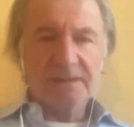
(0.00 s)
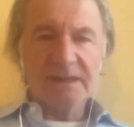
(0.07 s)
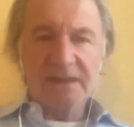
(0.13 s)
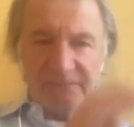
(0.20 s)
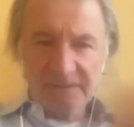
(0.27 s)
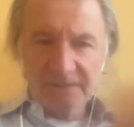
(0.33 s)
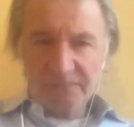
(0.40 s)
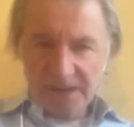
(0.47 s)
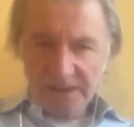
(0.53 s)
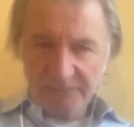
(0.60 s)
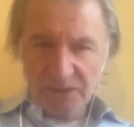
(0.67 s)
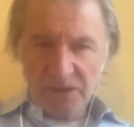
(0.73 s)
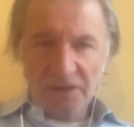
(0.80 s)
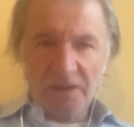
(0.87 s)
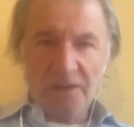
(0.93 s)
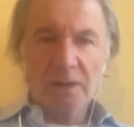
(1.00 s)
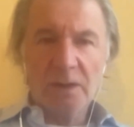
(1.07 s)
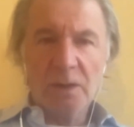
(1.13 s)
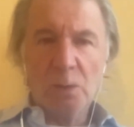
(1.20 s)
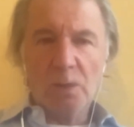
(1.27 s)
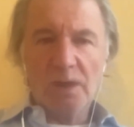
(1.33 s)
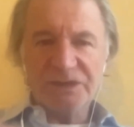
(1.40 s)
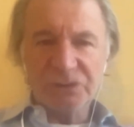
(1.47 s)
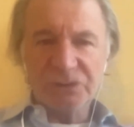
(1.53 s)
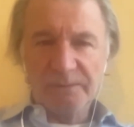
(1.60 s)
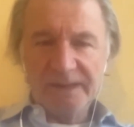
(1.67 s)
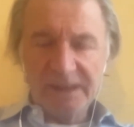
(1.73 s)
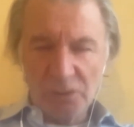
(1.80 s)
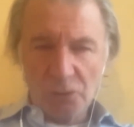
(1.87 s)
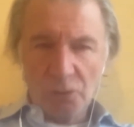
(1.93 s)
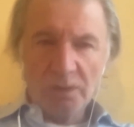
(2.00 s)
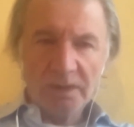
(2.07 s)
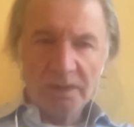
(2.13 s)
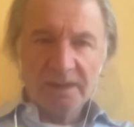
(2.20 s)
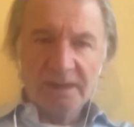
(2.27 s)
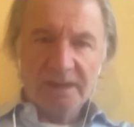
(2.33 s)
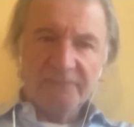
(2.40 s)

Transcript: given where we are, where should we go?